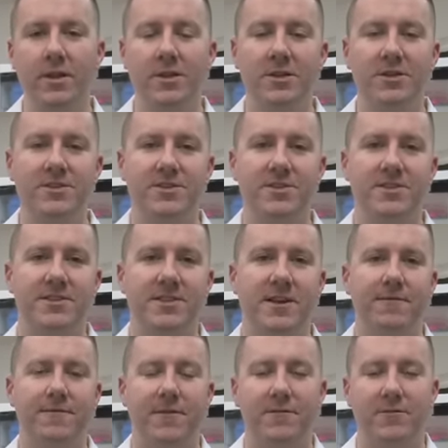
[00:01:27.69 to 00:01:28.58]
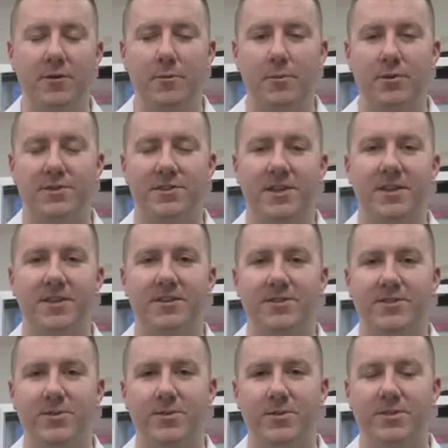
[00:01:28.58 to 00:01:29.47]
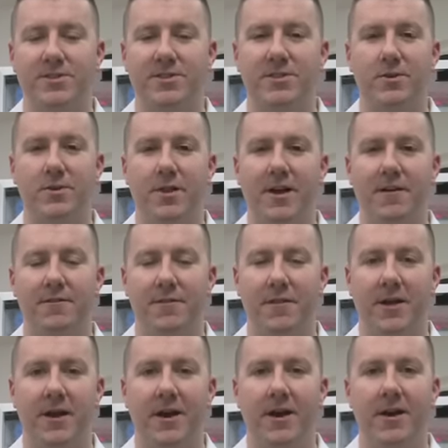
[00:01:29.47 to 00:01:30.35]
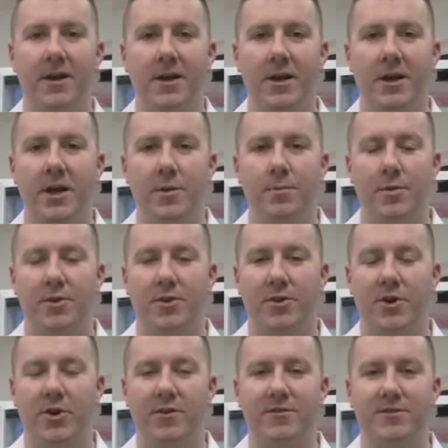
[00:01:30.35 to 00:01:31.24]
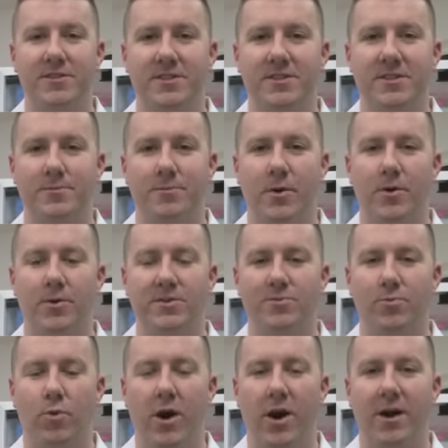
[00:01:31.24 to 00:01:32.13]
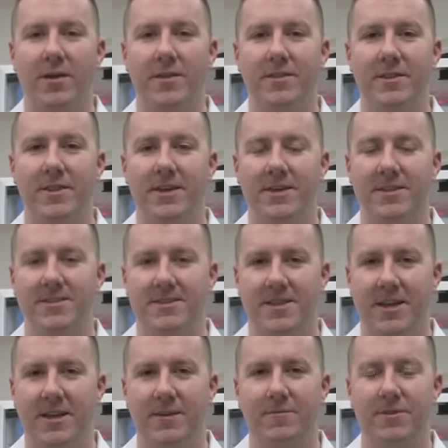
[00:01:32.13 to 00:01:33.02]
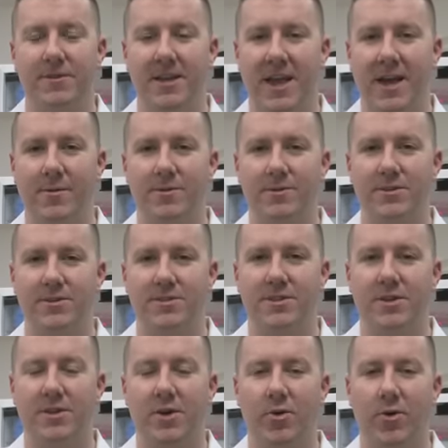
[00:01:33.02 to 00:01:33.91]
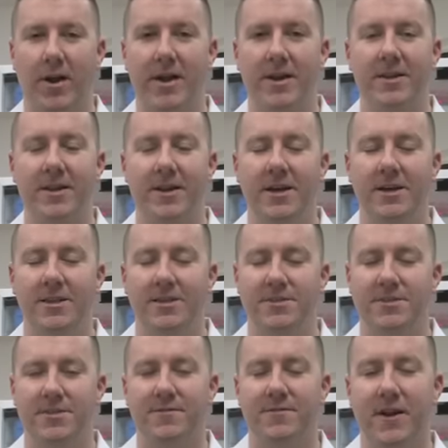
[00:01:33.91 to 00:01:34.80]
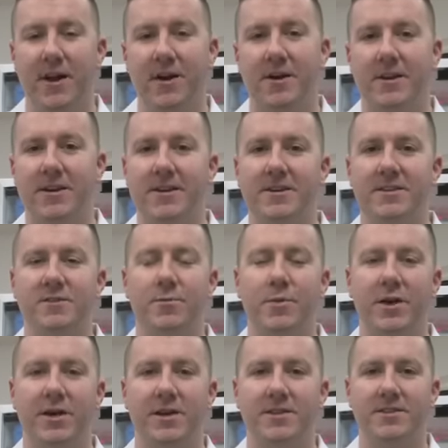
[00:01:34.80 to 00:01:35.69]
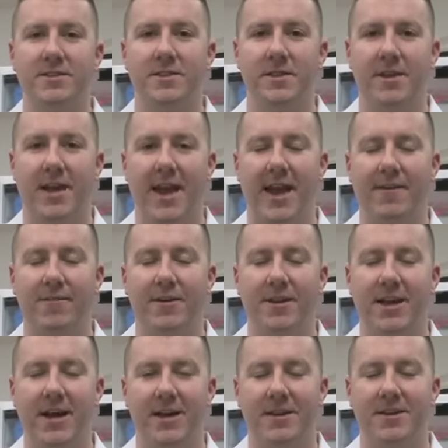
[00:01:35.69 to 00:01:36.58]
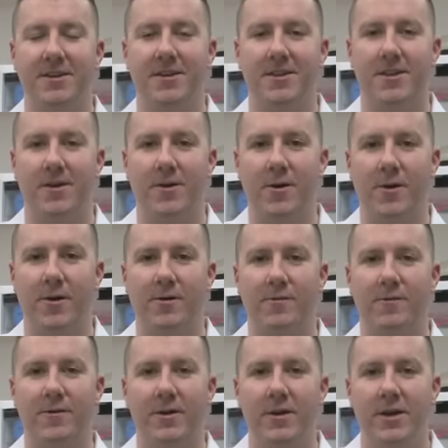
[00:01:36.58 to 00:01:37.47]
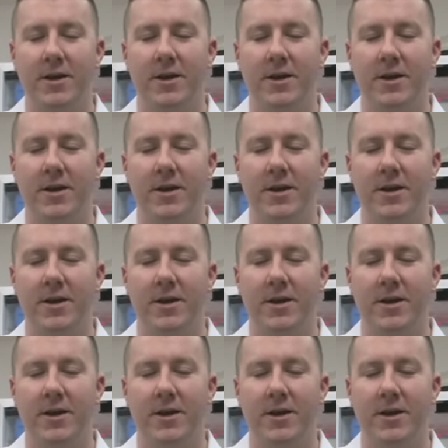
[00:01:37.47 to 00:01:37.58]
let's just say 50% of the tooth is still left there, but the nerve is exposed. While the extent of the damage isn't great, the severity is because the cavity got into the nerve.